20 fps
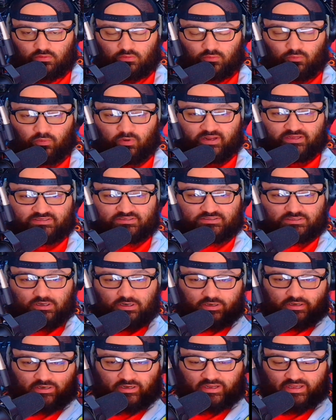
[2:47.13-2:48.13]
When I
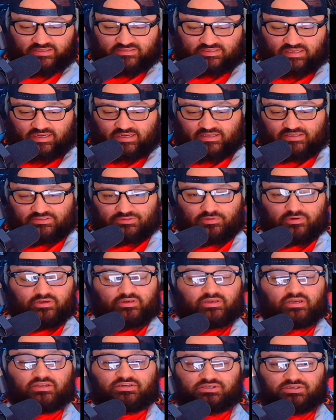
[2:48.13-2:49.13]
started, I said his
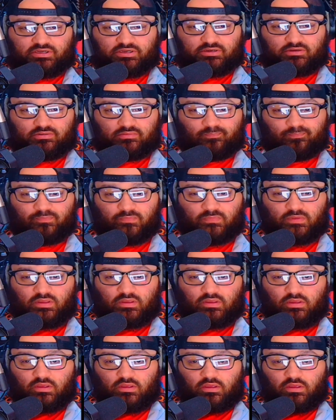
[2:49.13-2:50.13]

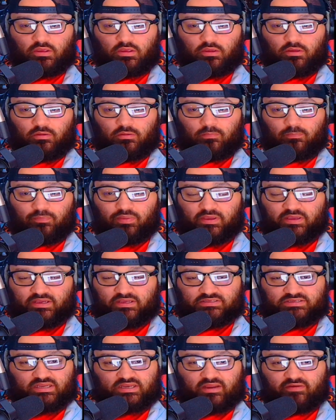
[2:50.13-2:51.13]
rendition
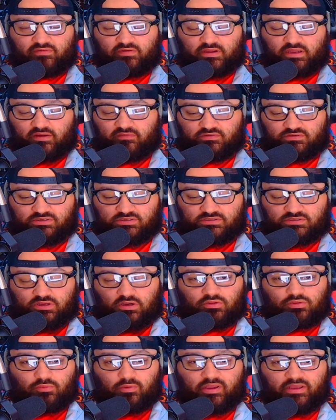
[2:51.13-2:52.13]
because he never covers a
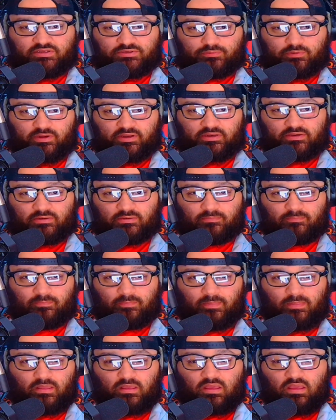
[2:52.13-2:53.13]
song the way it's
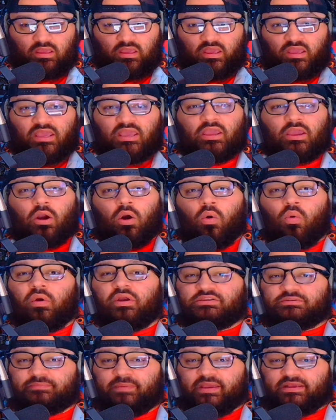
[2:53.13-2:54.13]
written. He
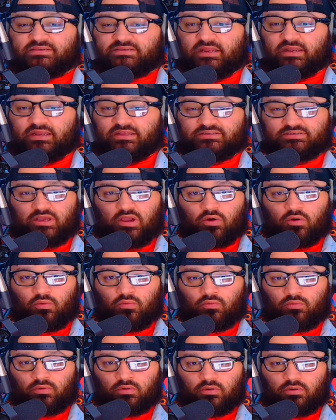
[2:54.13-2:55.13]
always makes it his
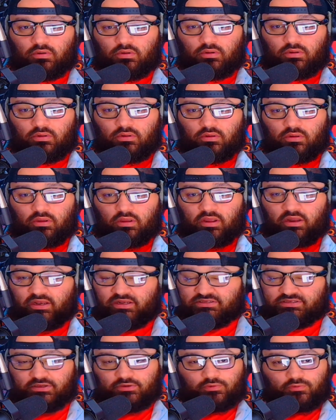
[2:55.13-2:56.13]
own, and
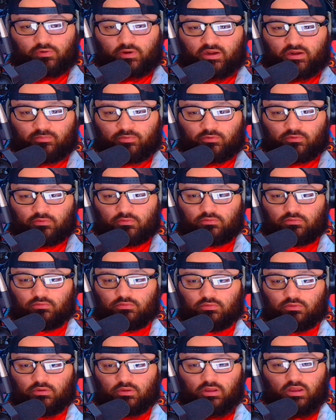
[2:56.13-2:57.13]
it's incredible.
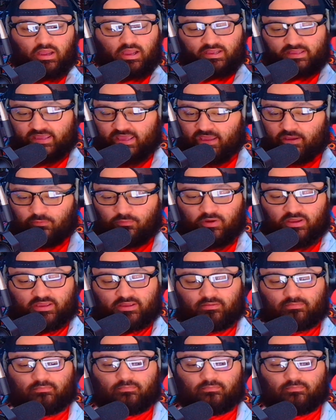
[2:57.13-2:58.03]
I can't wait.